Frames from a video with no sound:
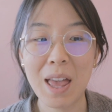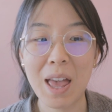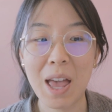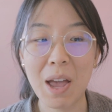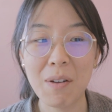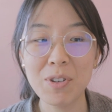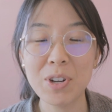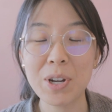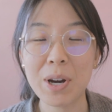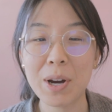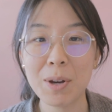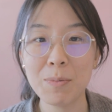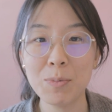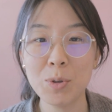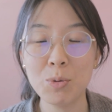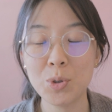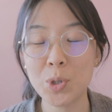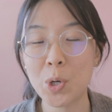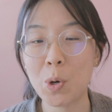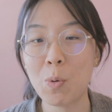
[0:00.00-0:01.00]
Every time
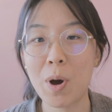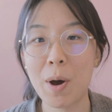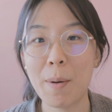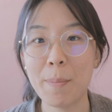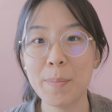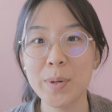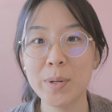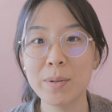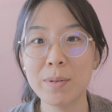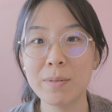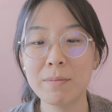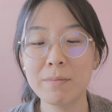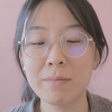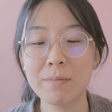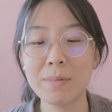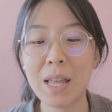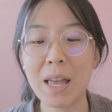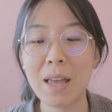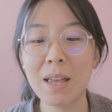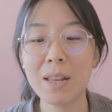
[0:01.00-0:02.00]
you show up
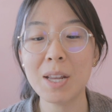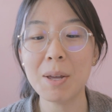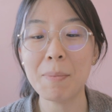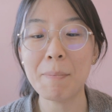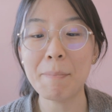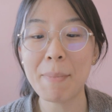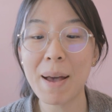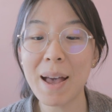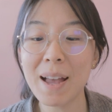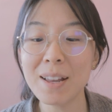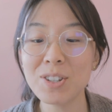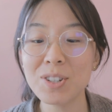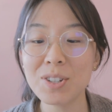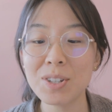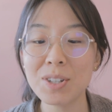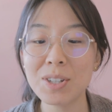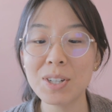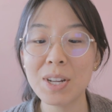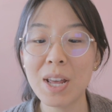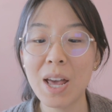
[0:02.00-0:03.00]
then
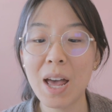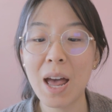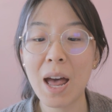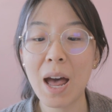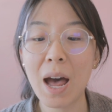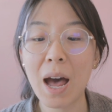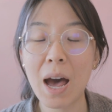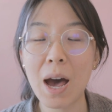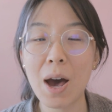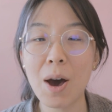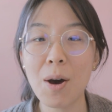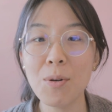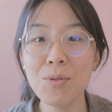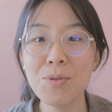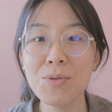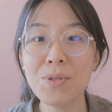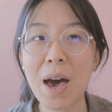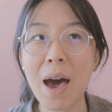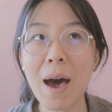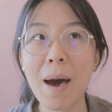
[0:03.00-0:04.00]
imagine
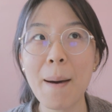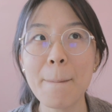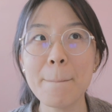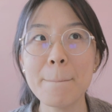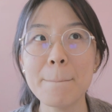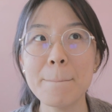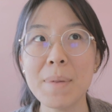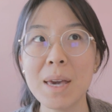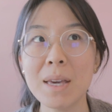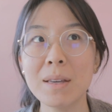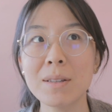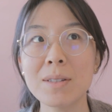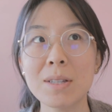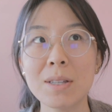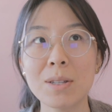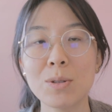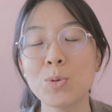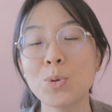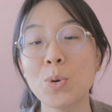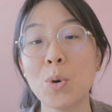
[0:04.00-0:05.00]
how that makes
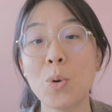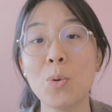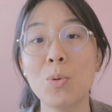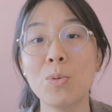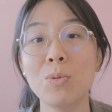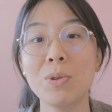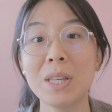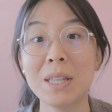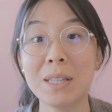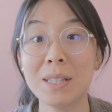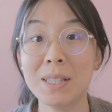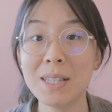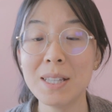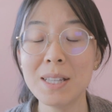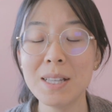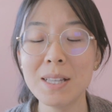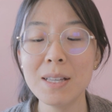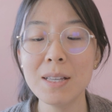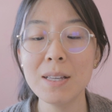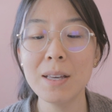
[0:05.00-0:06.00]
it so
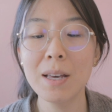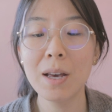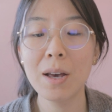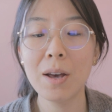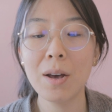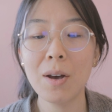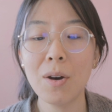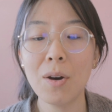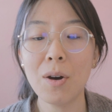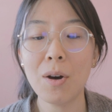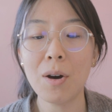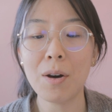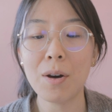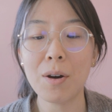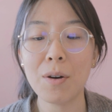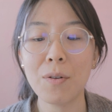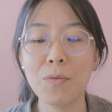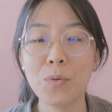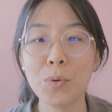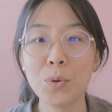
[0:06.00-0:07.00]
easy
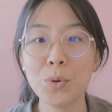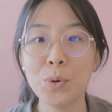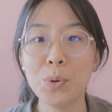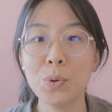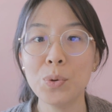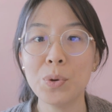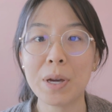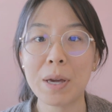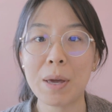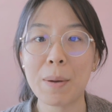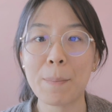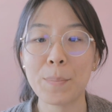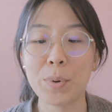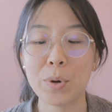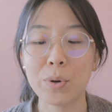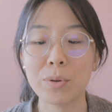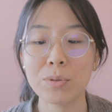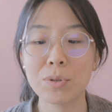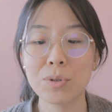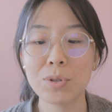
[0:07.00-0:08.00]
uh, for you to get
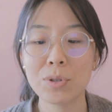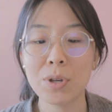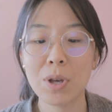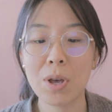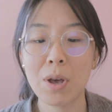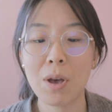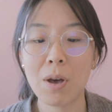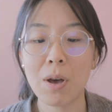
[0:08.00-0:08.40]
booked